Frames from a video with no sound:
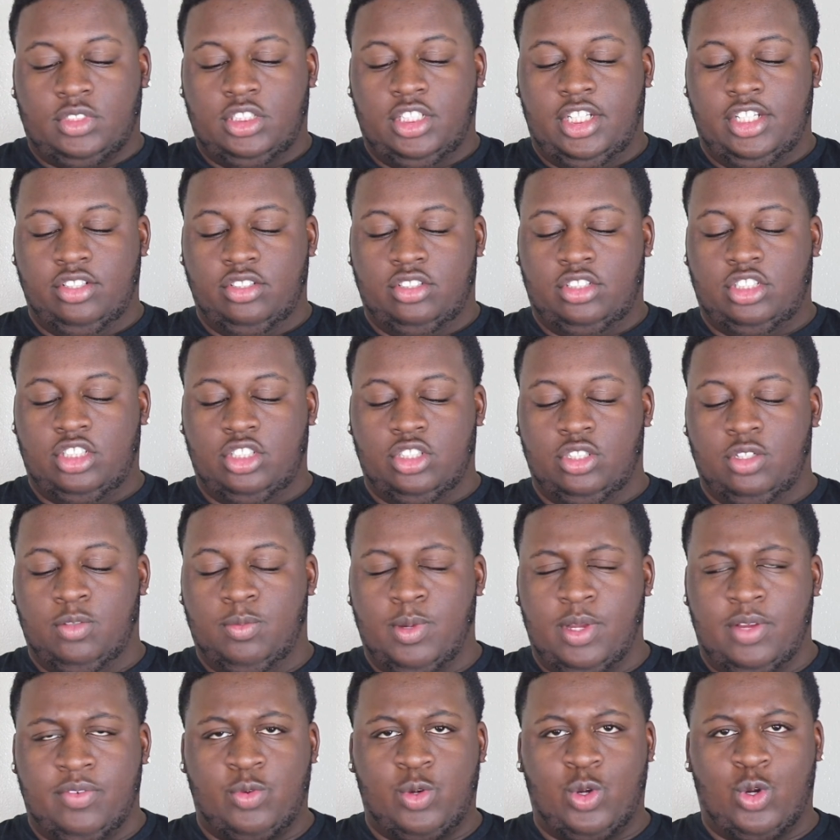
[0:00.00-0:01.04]

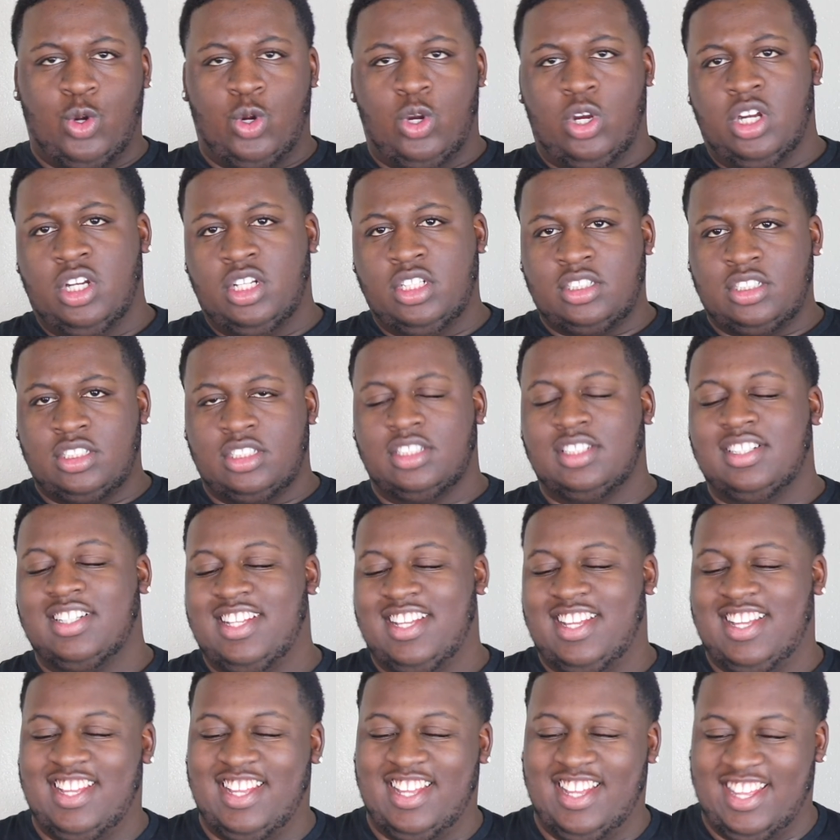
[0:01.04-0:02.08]
YouTube, of course.
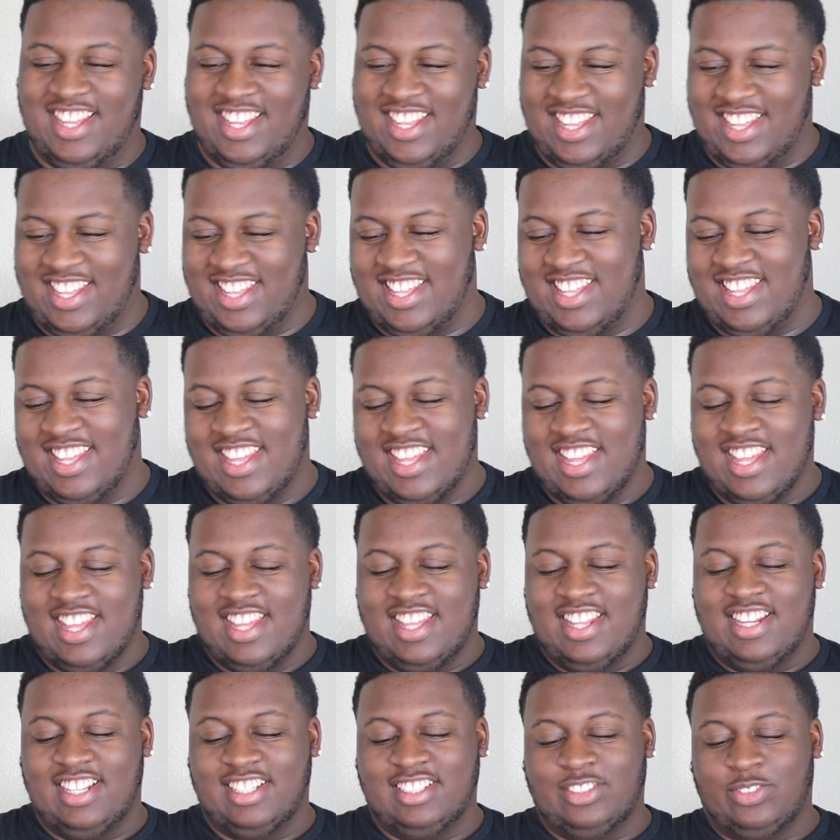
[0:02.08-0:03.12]

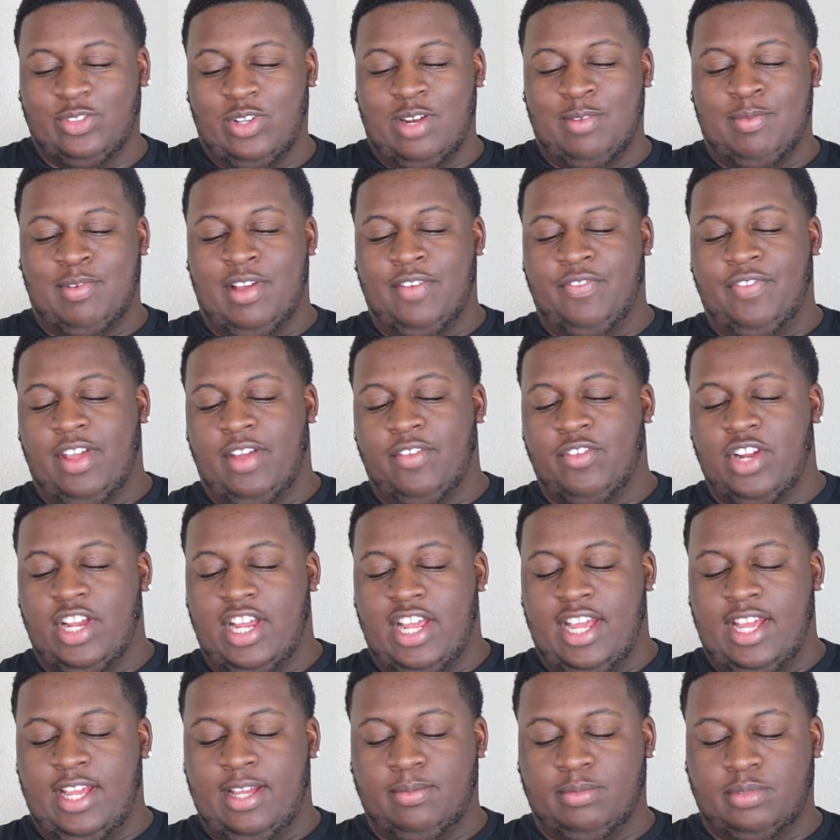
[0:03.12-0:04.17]
This is one of my favorite
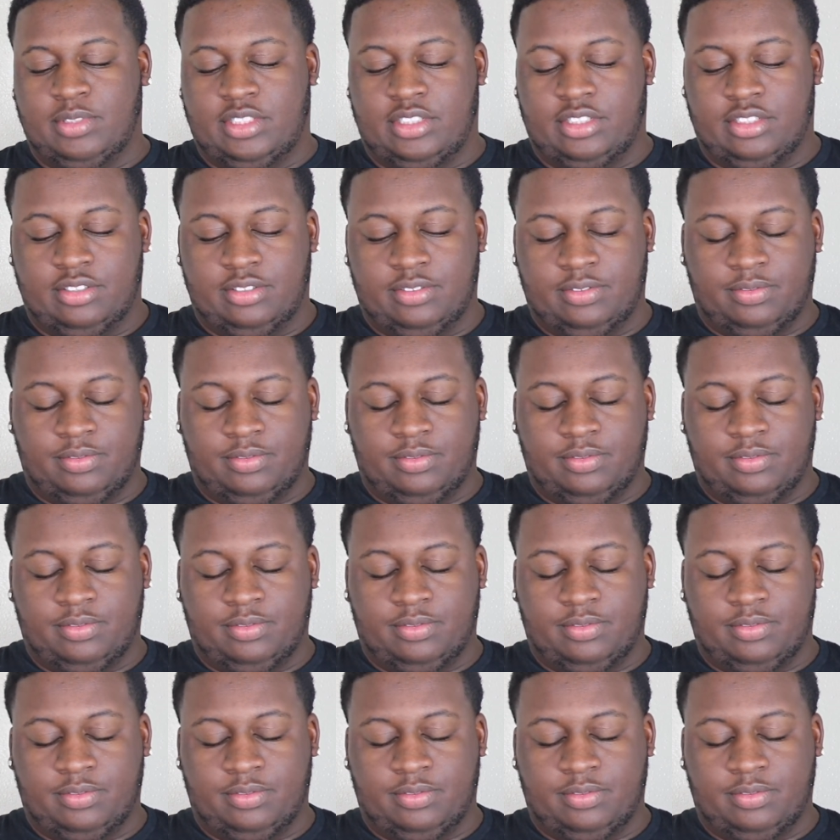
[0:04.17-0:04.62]
apps.